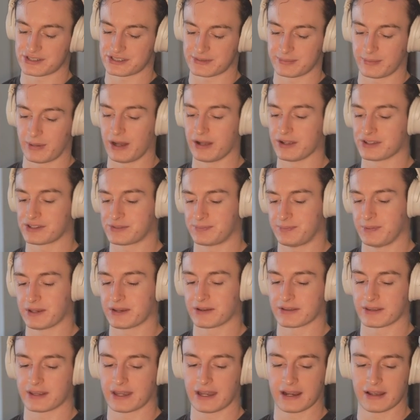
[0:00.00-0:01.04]
smallest
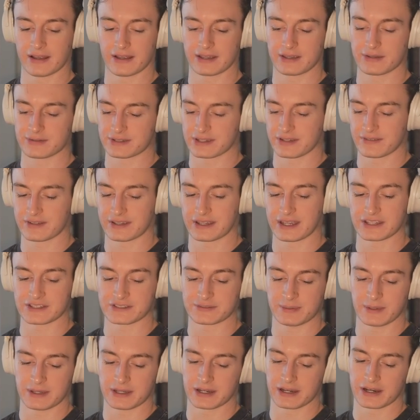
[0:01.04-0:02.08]
speaker there. Like he was kind of a guest
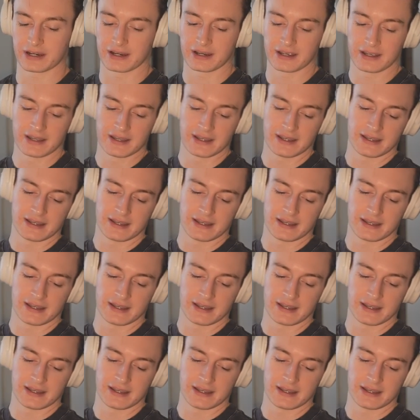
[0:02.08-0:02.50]
speaker.